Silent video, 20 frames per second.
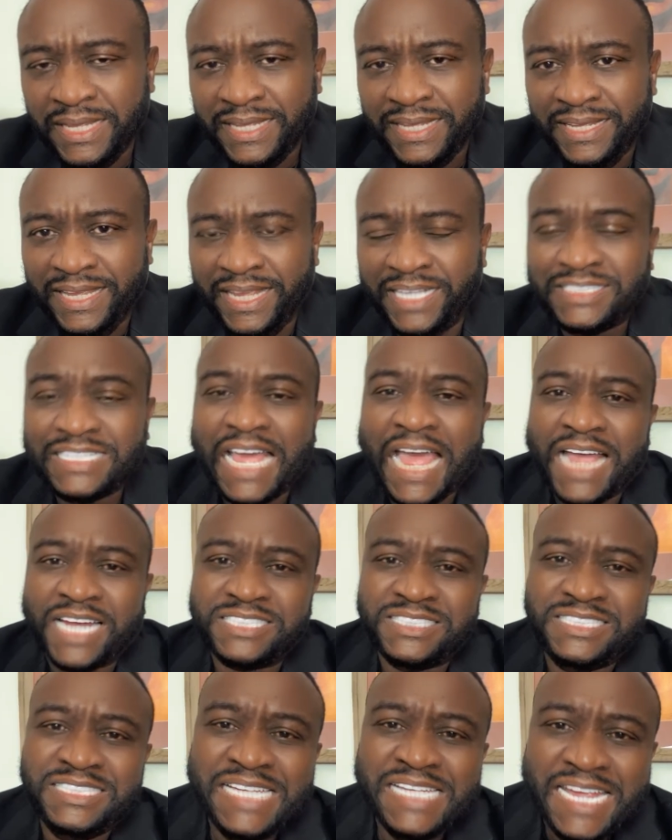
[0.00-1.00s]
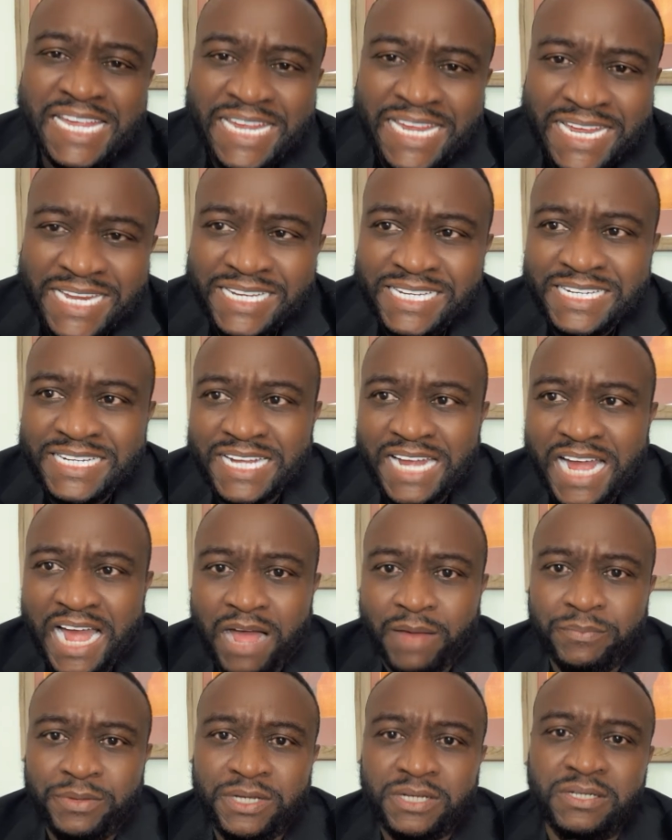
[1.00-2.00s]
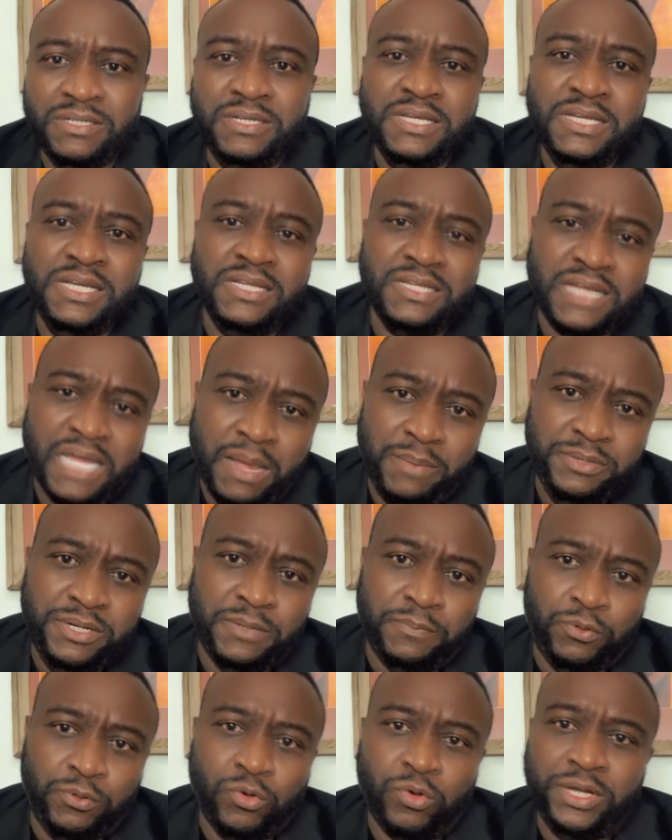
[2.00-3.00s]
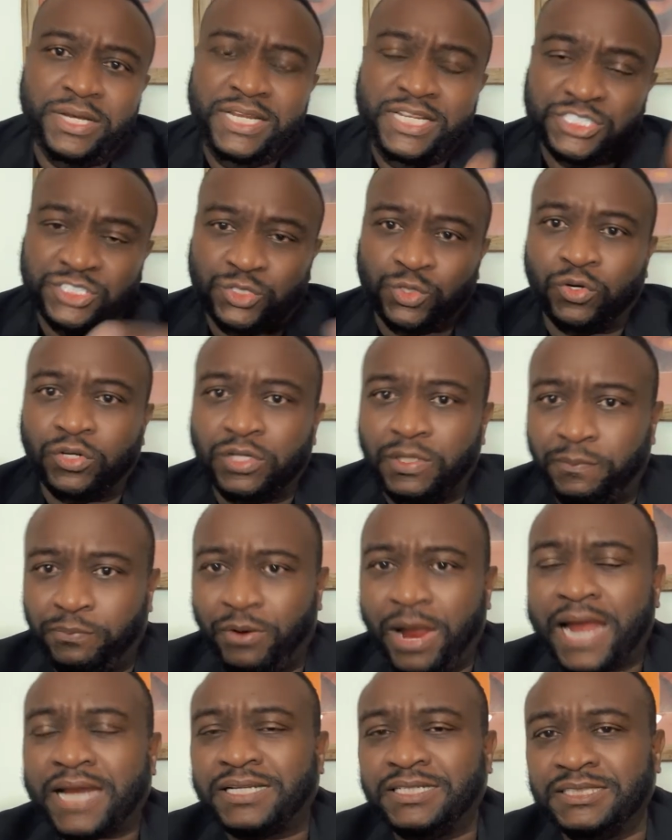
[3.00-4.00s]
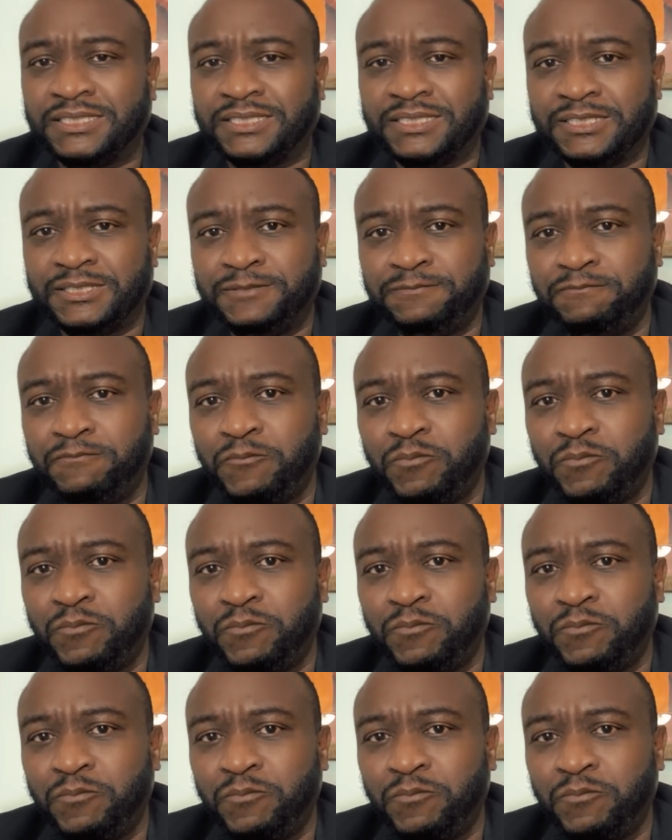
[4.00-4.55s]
It's actually a hidden, commonly deployed historical practice.